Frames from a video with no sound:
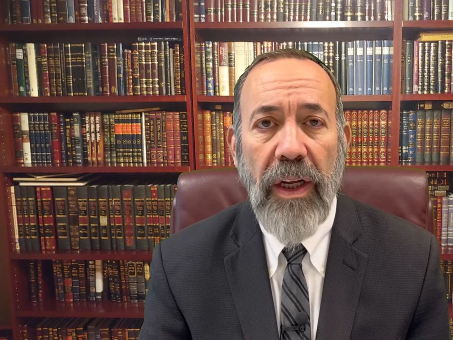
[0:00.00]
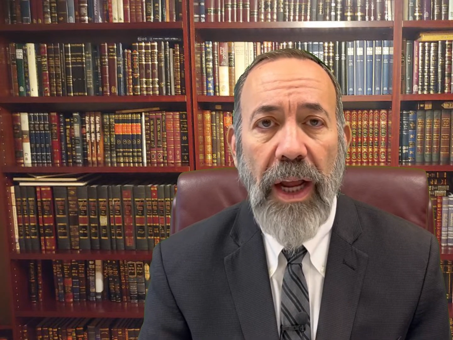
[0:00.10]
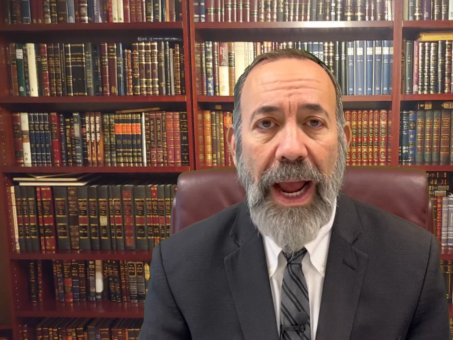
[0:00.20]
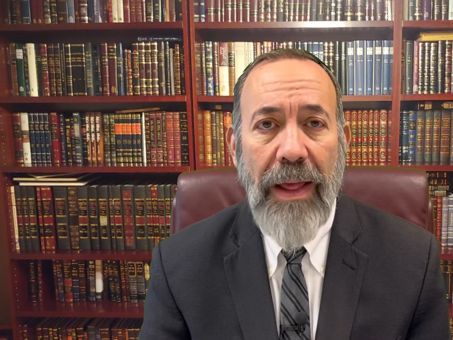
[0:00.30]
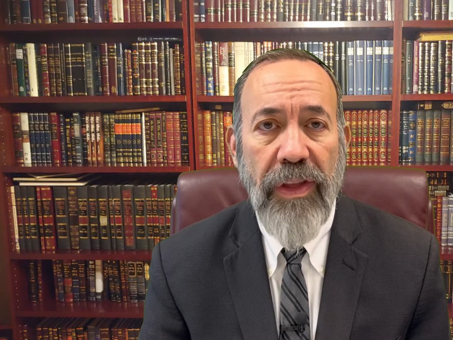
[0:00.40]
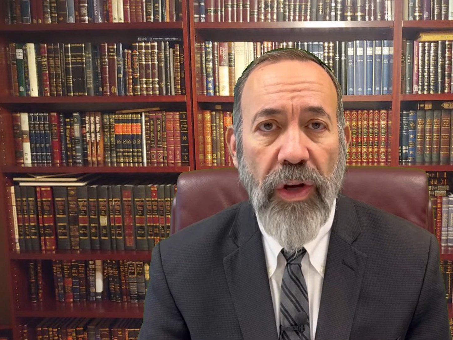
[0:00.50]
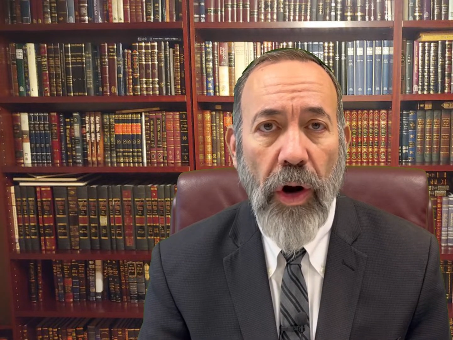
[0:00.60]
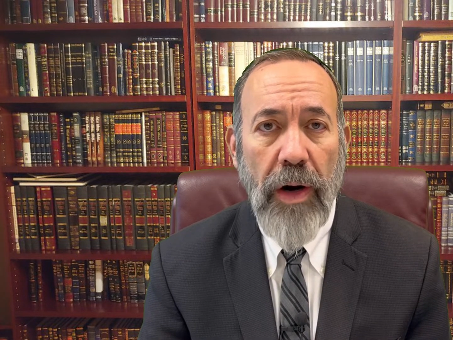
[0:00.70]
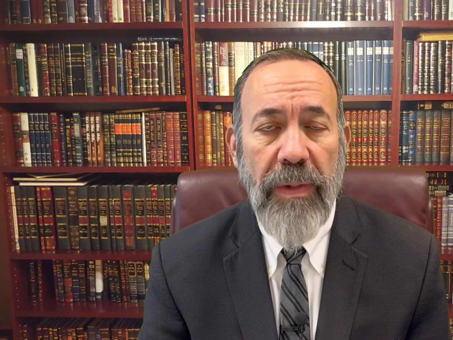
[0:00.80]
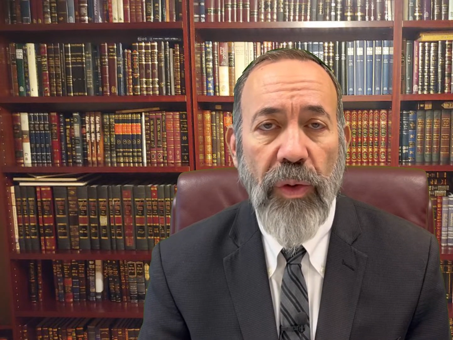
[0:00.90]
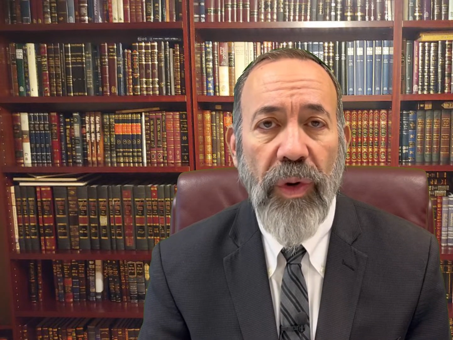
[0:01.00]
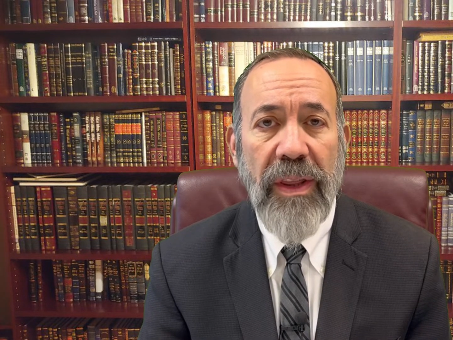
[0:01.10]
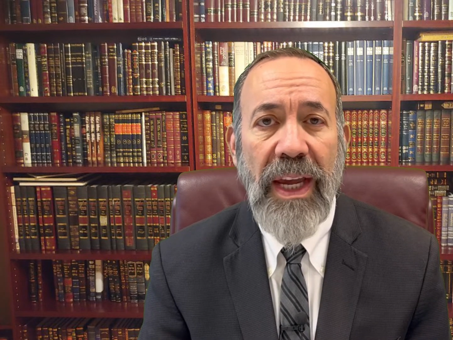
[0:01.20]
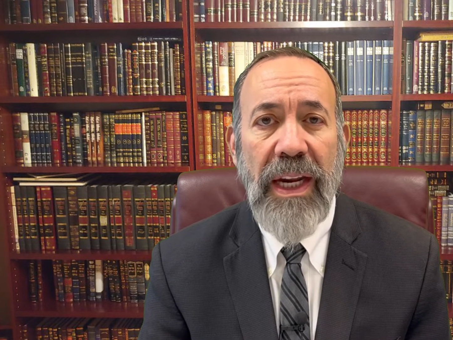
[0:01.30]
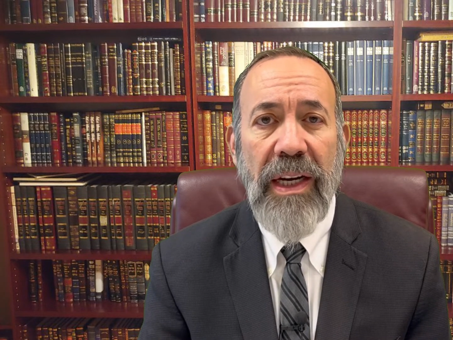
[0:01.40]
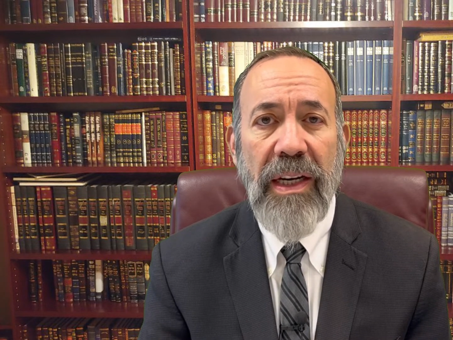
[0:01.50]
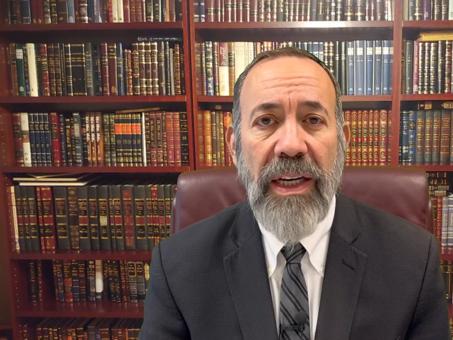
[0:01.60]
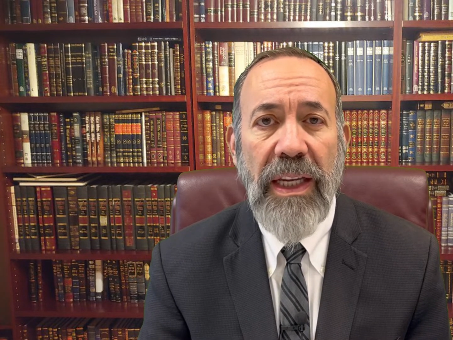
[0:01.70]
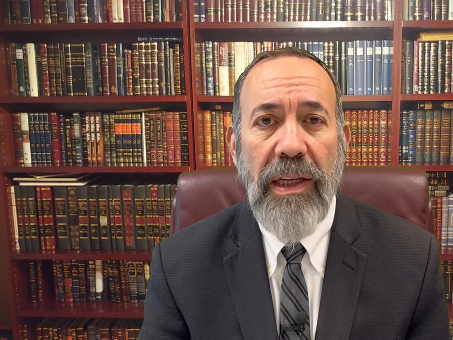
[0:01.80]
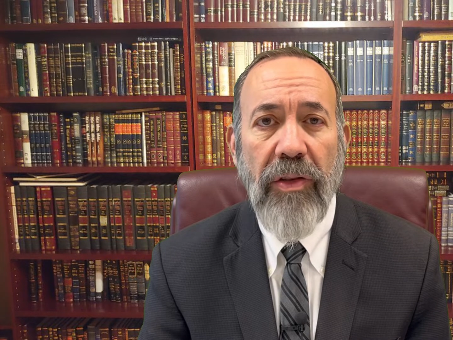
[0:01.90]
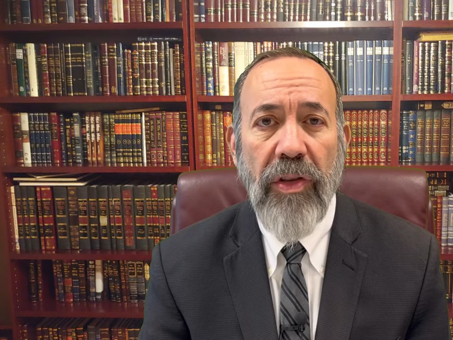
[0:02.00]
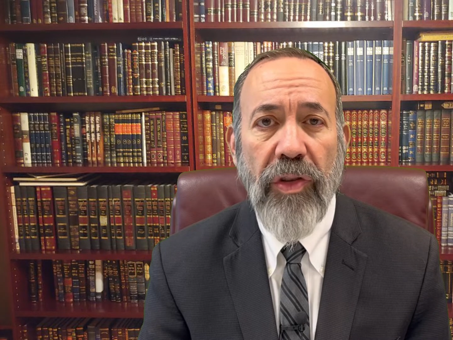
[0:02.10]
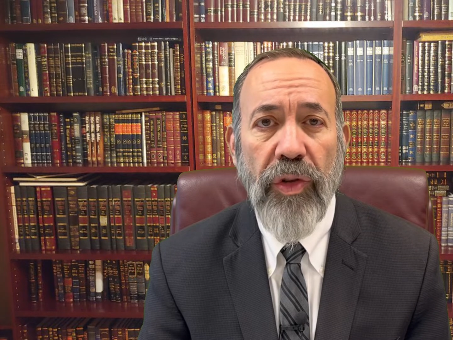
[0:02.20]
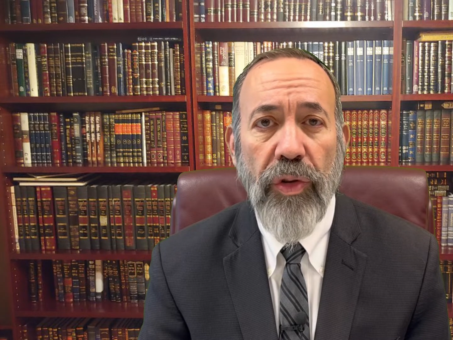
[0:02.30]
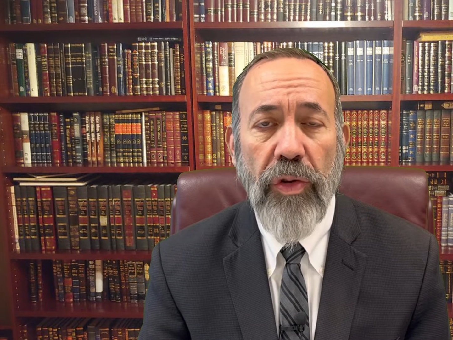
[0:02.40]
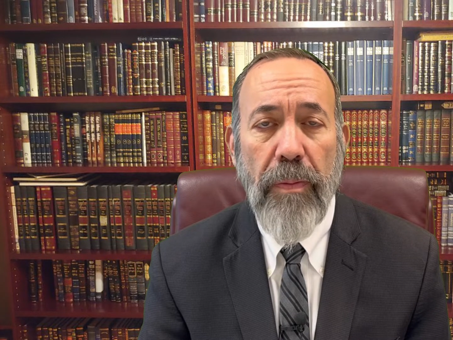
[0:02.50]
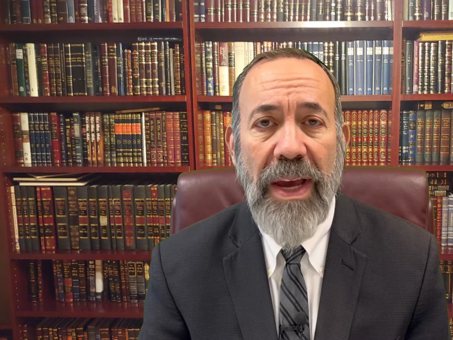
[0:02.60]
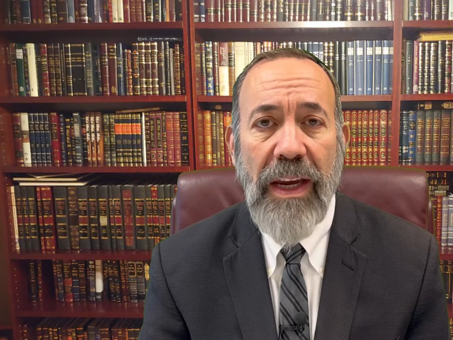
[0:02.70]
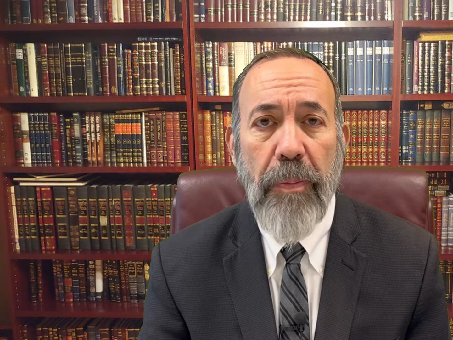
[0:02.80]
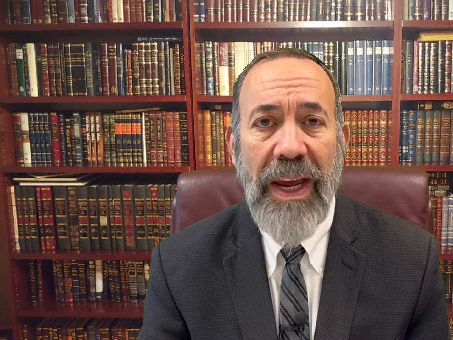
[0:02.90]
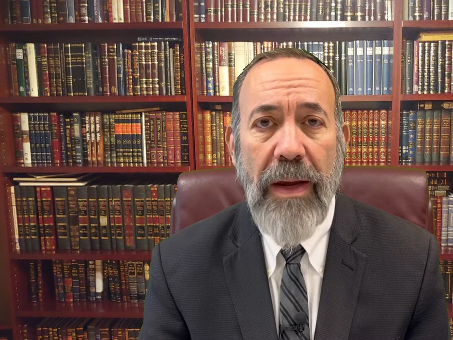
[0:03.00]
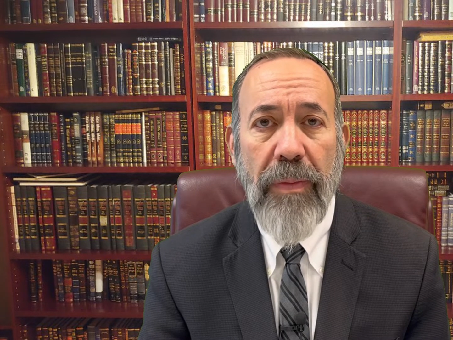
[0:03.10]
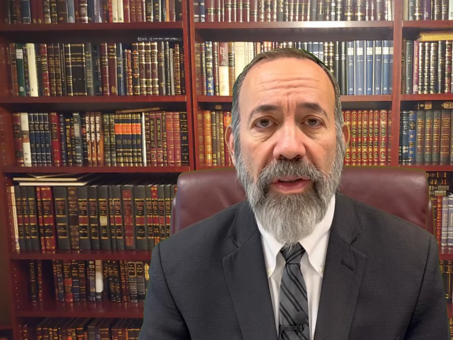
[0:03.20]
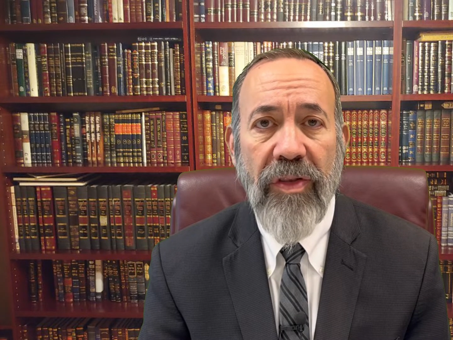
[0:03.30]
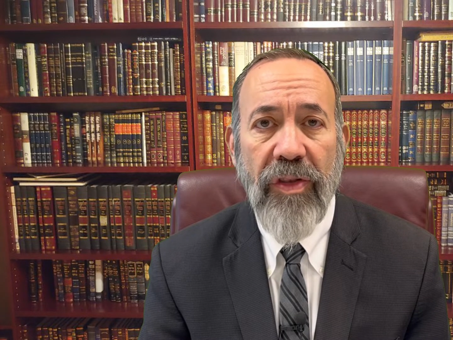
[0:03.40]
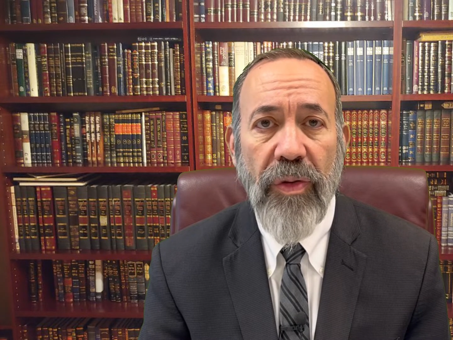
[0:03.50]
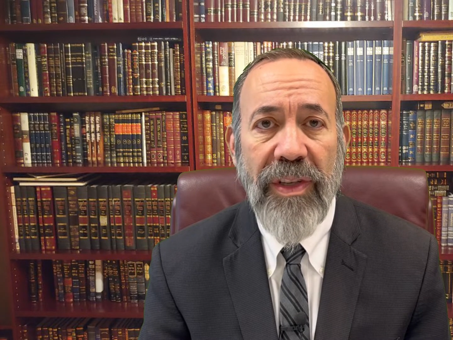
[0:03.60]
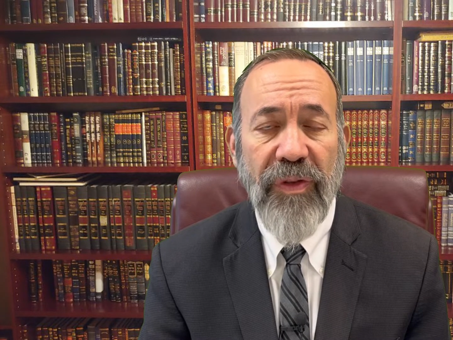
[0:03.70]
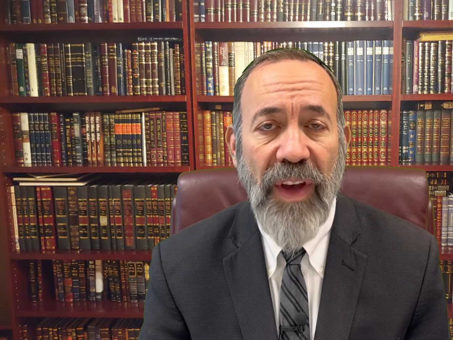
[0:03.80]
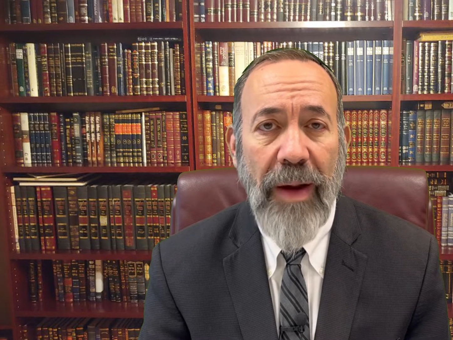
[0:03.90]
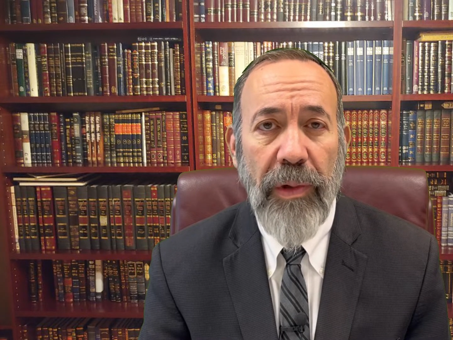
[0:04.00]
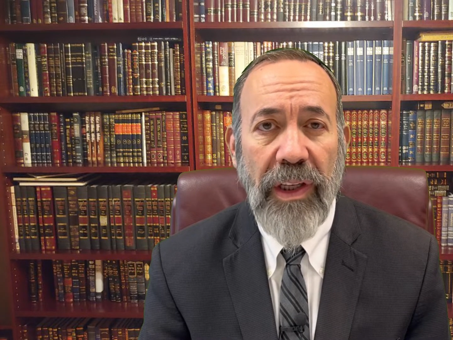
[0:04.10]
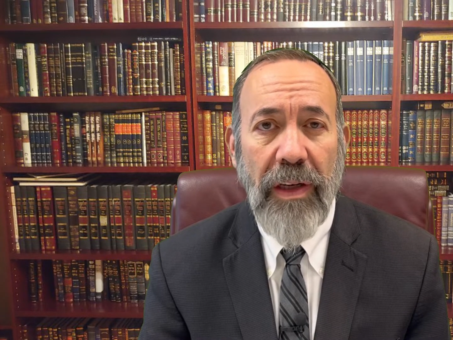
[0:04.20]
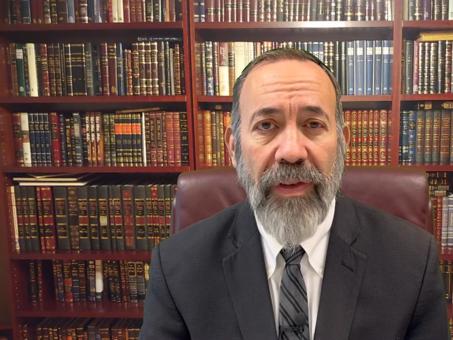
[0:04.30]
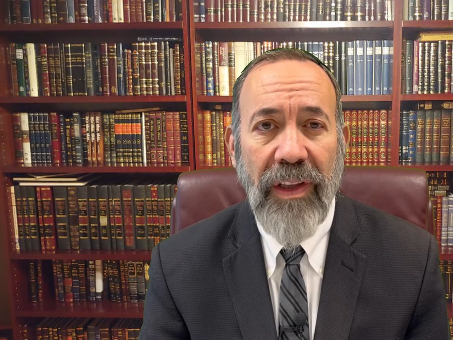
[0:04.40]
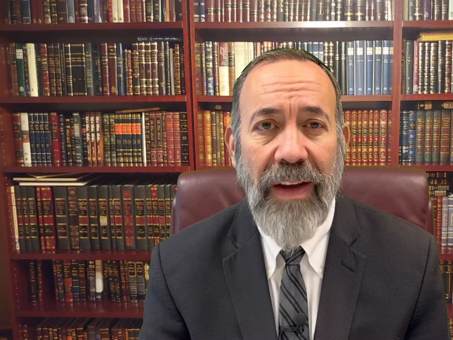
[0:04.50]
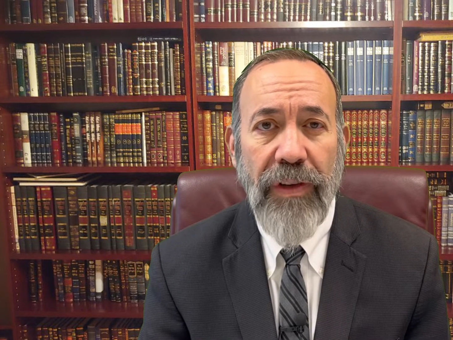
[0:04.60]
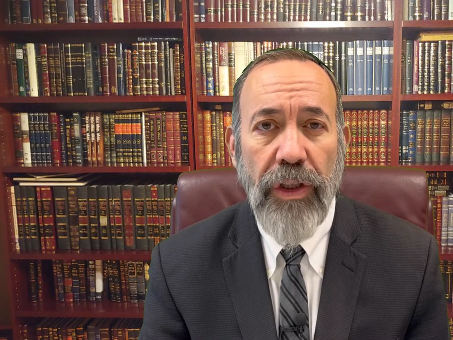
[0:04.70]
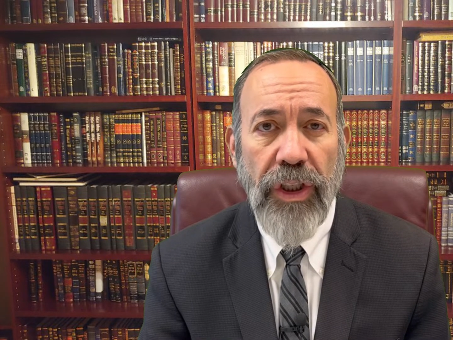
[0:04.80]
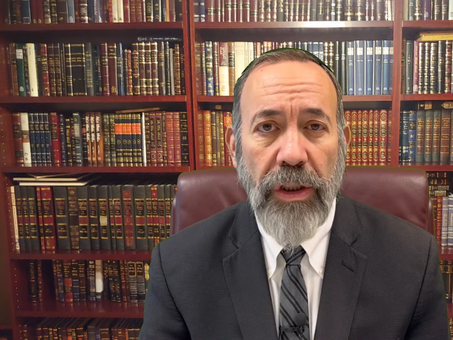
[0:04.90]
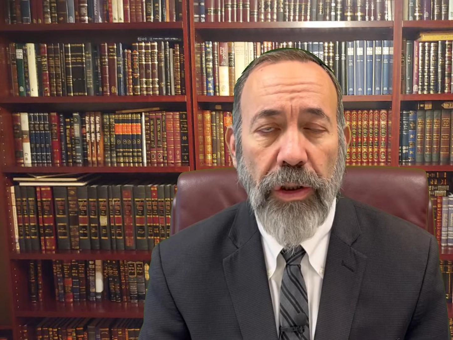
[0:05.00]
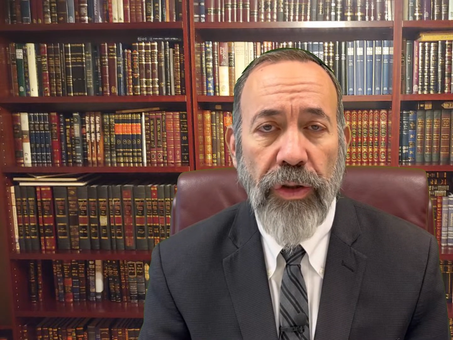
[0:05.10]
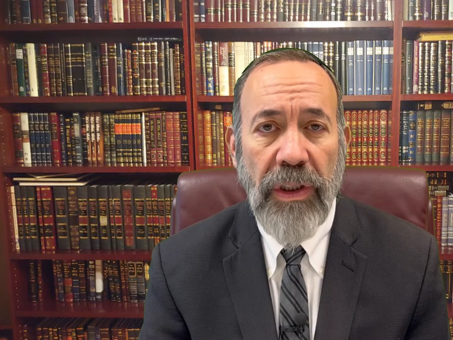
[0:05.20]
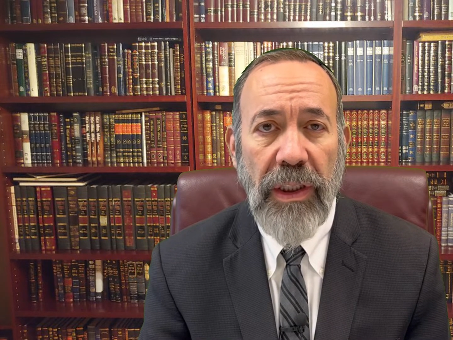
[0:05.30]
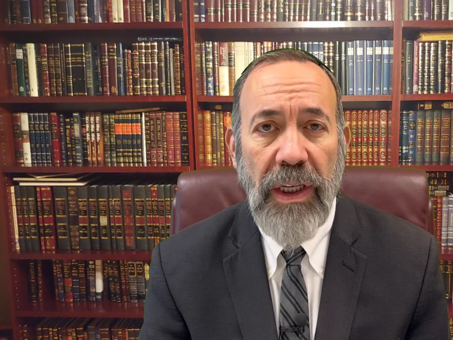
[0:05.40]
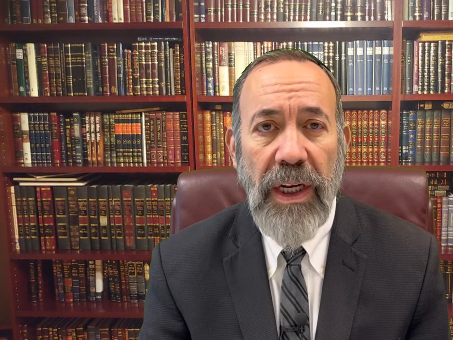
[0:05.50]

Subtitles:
and the army would then need to make payments to his family of 11 children,